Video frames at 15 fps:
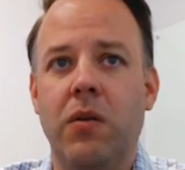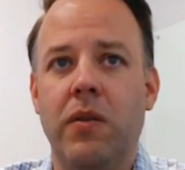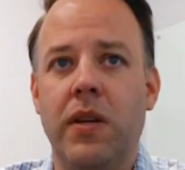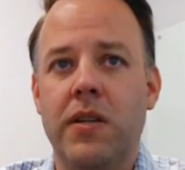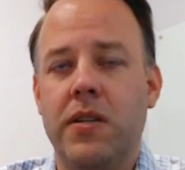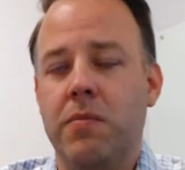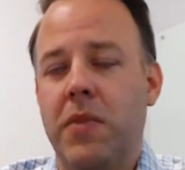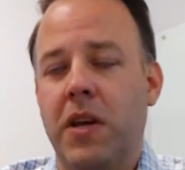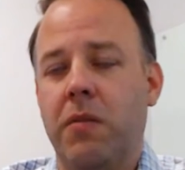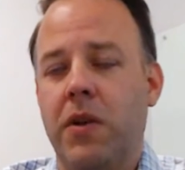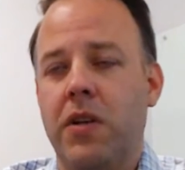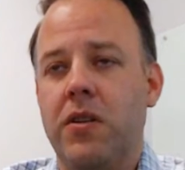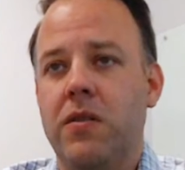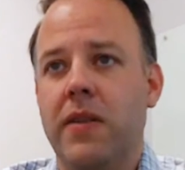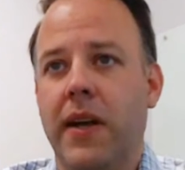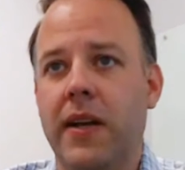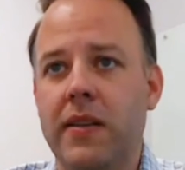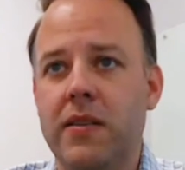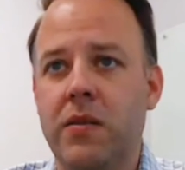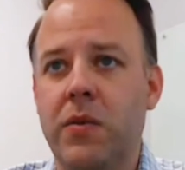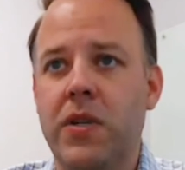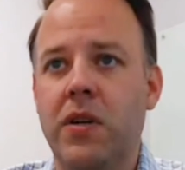they should be able to do that.
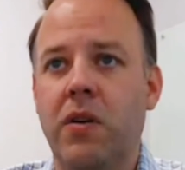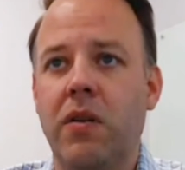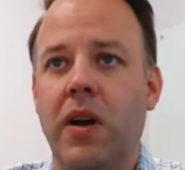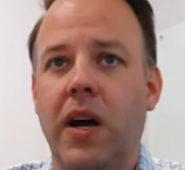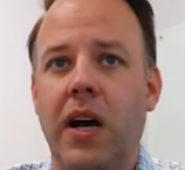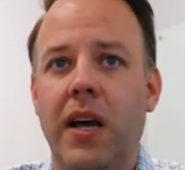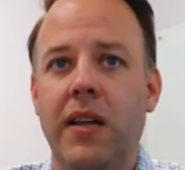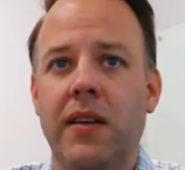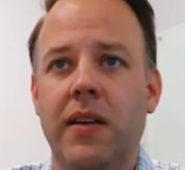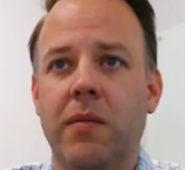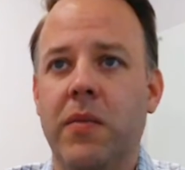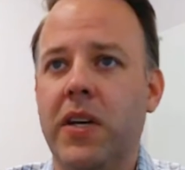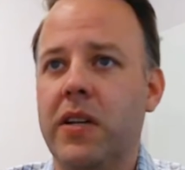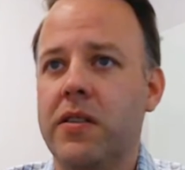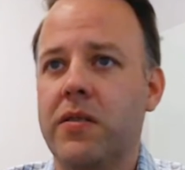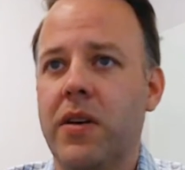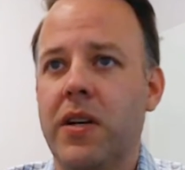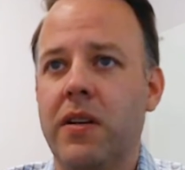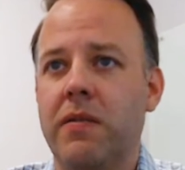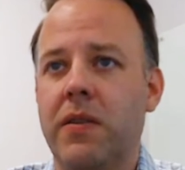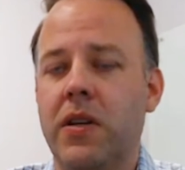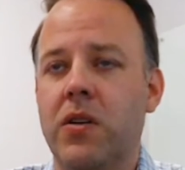So we don't hide the
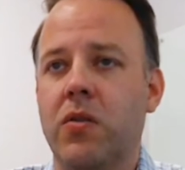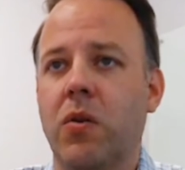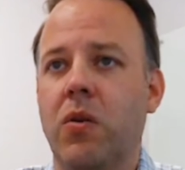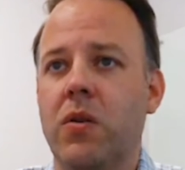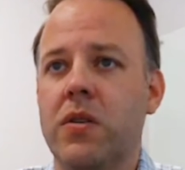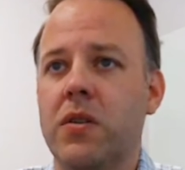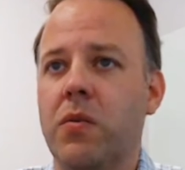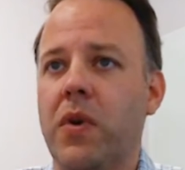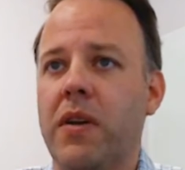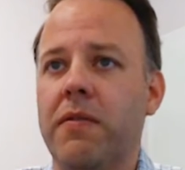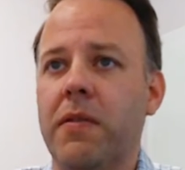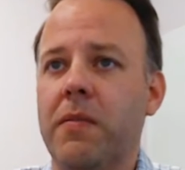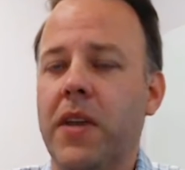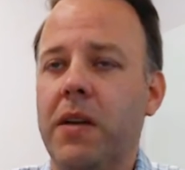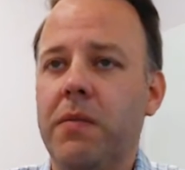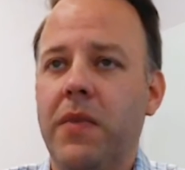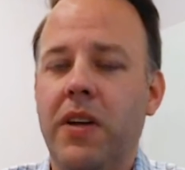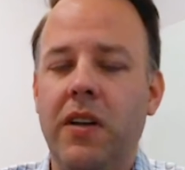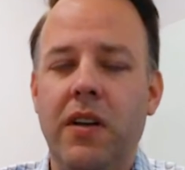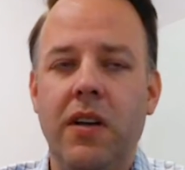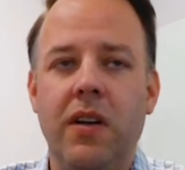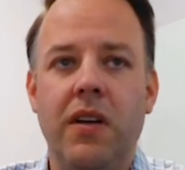administrative controls away from them
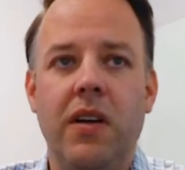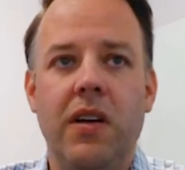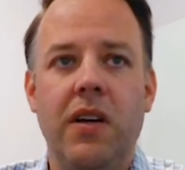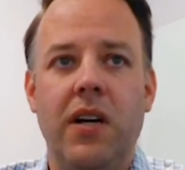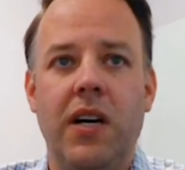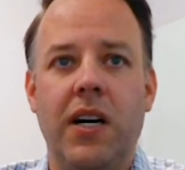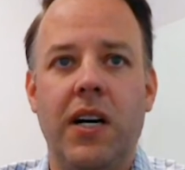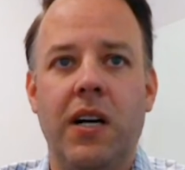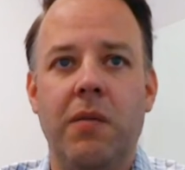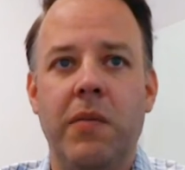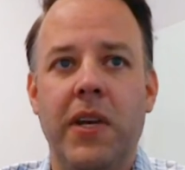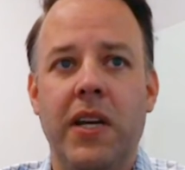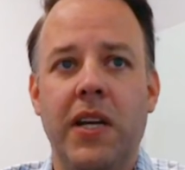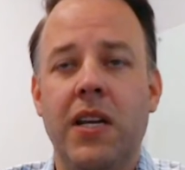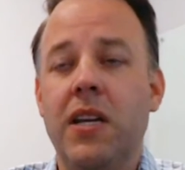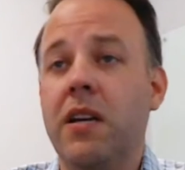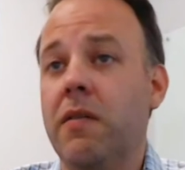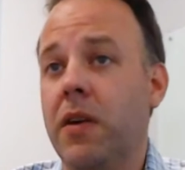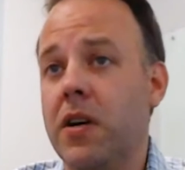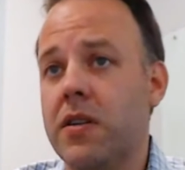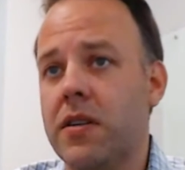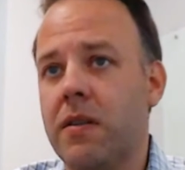in any of
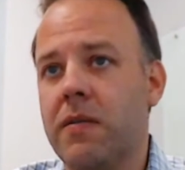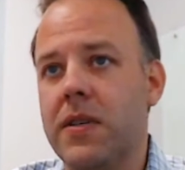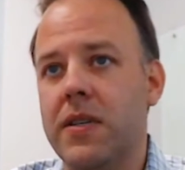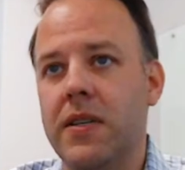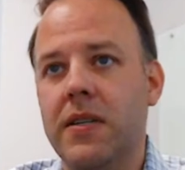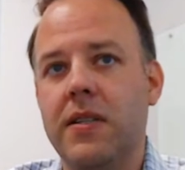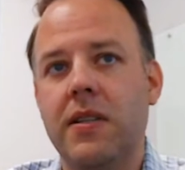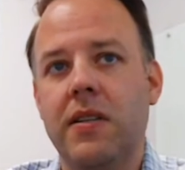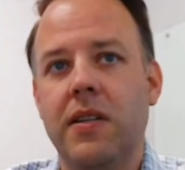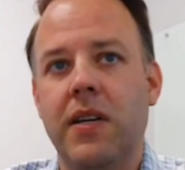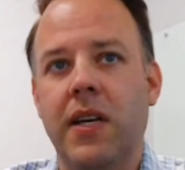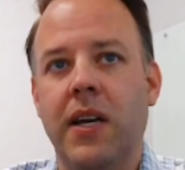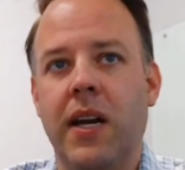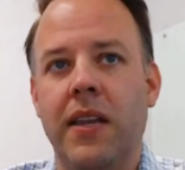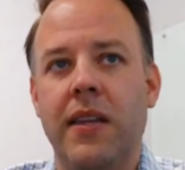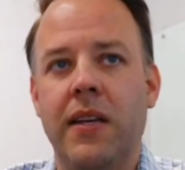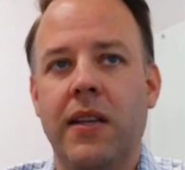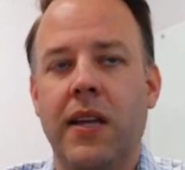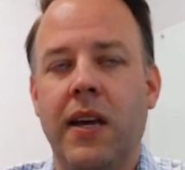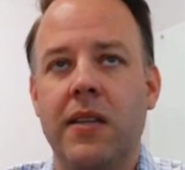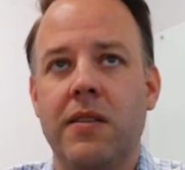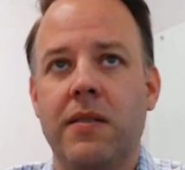our services. And I think
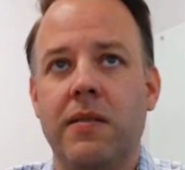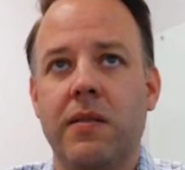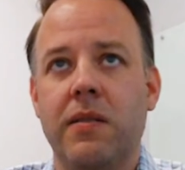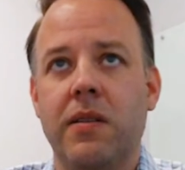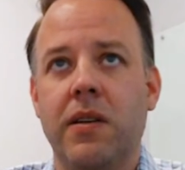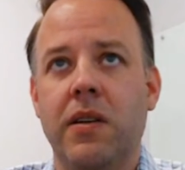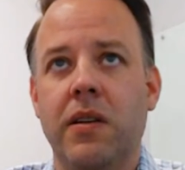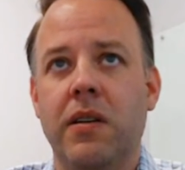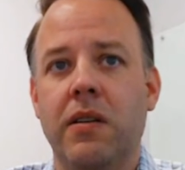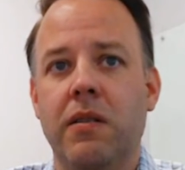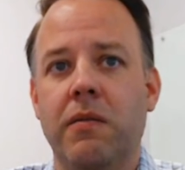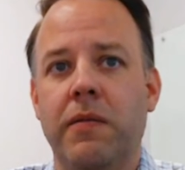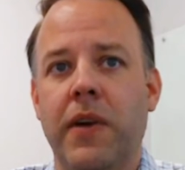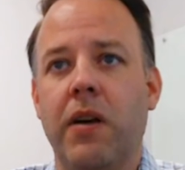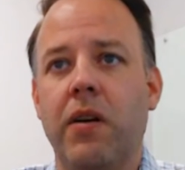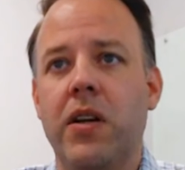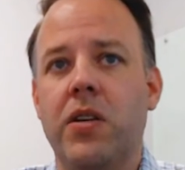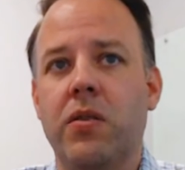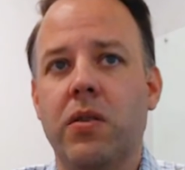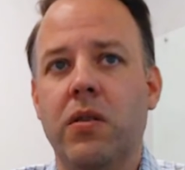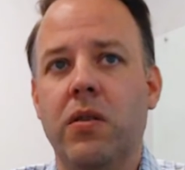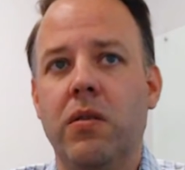that's very
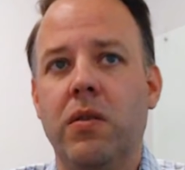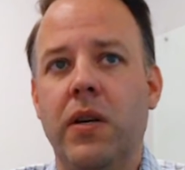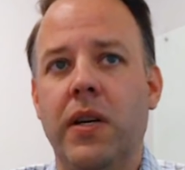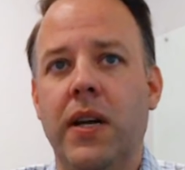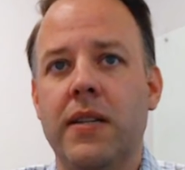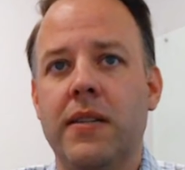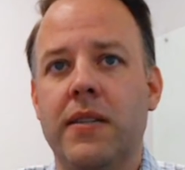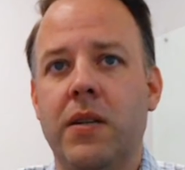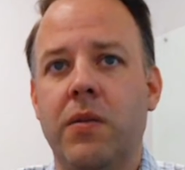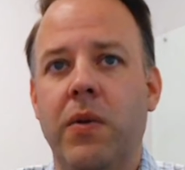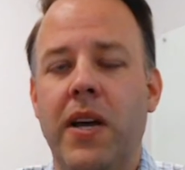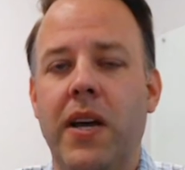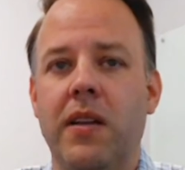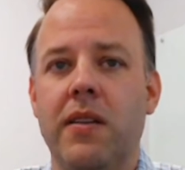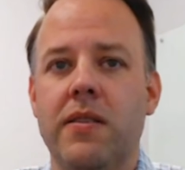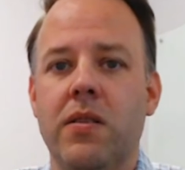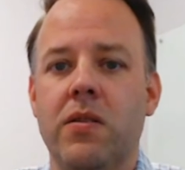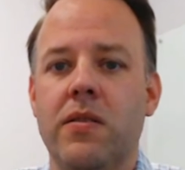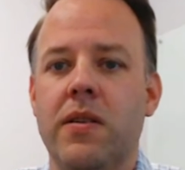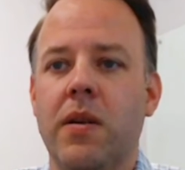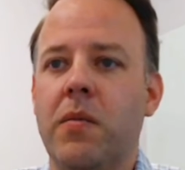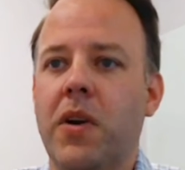true in SD-WAN. So
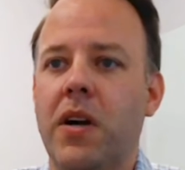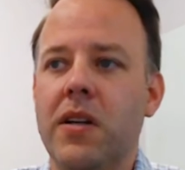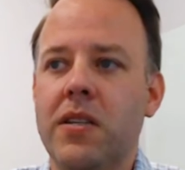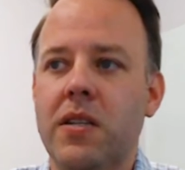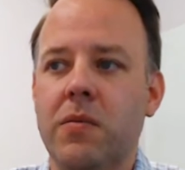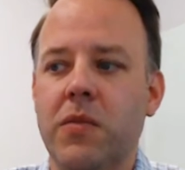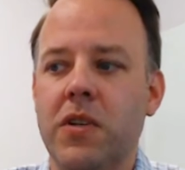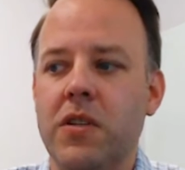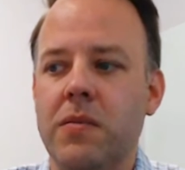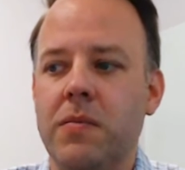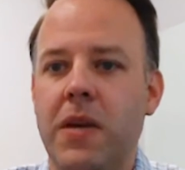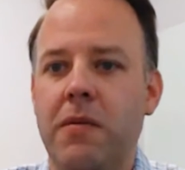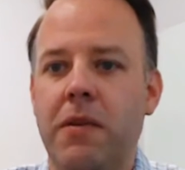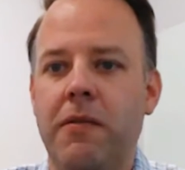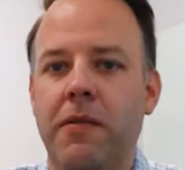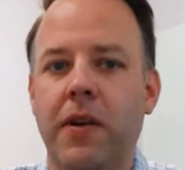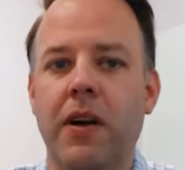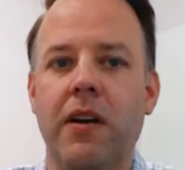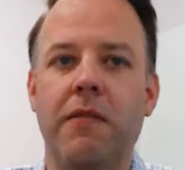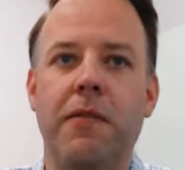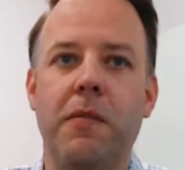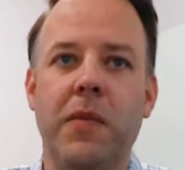some customers may be
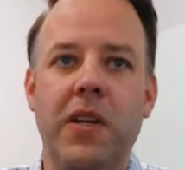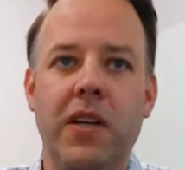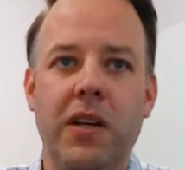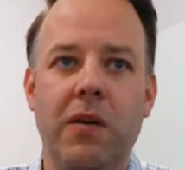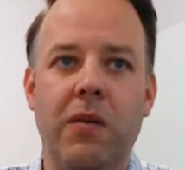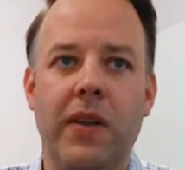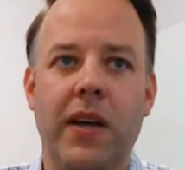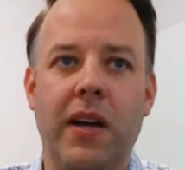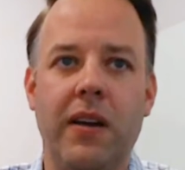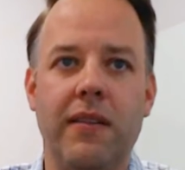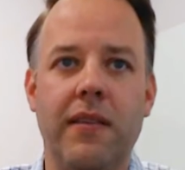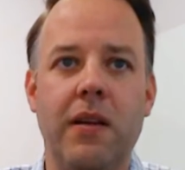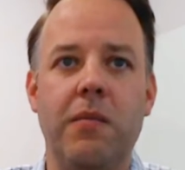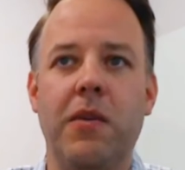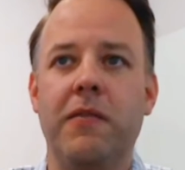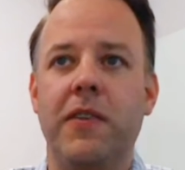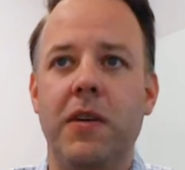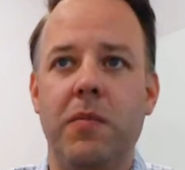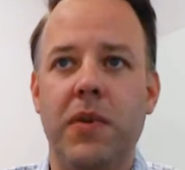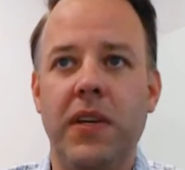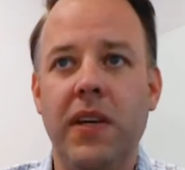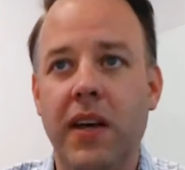very familiar with how to set up a
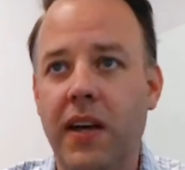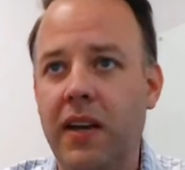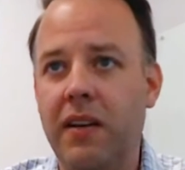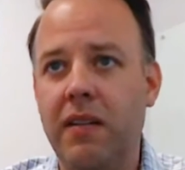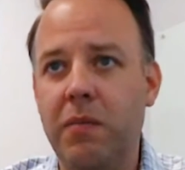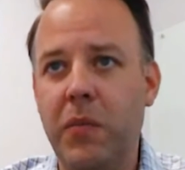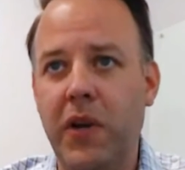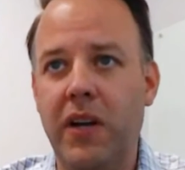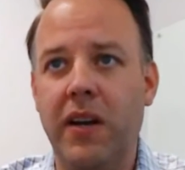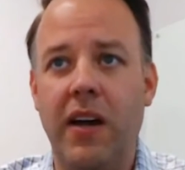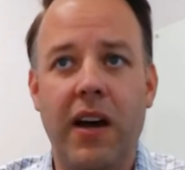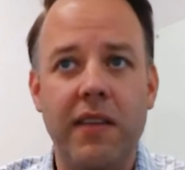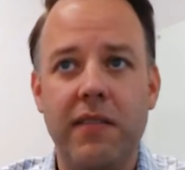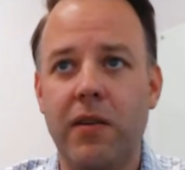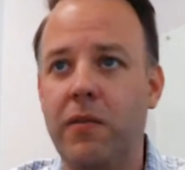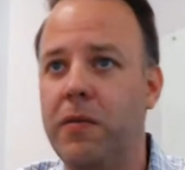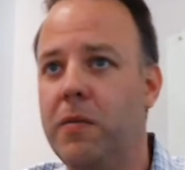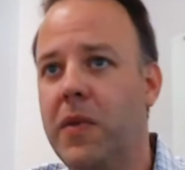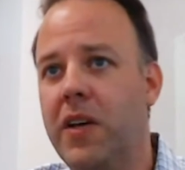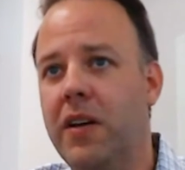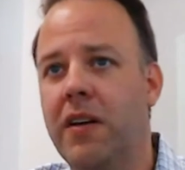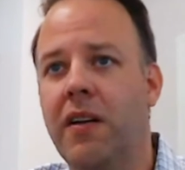VPN, but not so
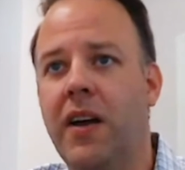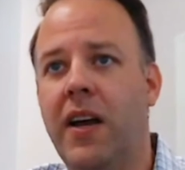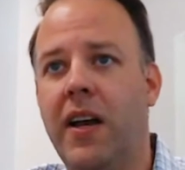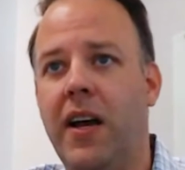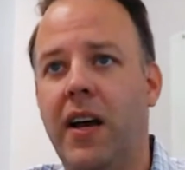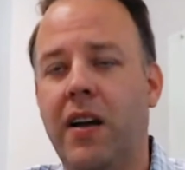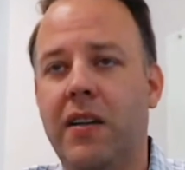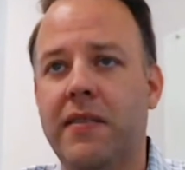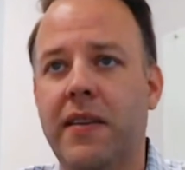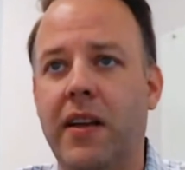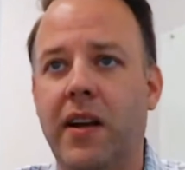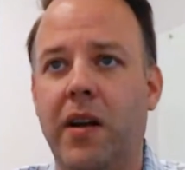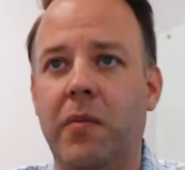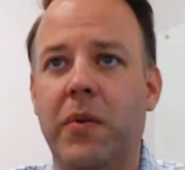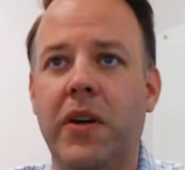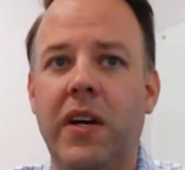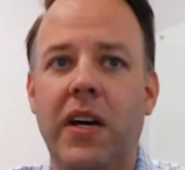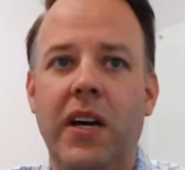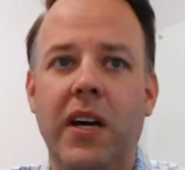familiar at how to set up,